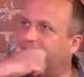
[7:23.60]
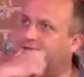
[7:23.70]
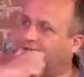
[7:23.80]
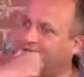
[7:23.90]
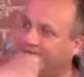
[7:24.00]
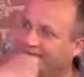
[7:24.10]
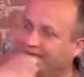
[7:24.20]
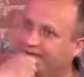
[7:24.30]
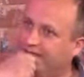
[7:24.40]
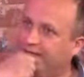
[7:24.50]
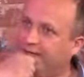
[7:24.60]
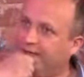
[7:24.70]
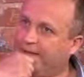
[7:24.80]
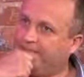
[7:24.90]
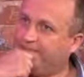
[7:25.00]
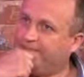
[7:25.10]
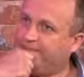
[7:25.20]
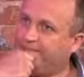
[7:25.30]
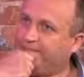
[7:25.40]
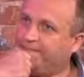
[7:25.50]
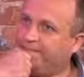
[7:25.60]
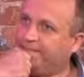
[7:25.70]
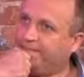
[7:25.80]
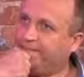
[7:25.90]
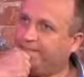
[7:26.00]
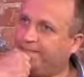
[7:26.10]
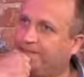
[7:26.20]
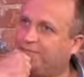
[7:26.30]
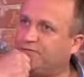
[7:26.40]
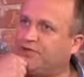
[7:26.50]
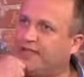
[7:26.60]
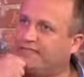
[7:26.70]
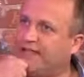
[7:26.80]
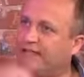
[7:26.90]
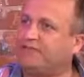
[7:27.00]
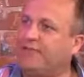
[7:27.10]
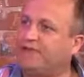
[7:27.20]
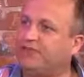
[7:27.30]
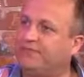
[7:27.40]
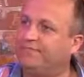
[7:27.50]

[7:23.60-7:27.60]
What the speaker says: harden yourself. And to a certain extent, that's my job.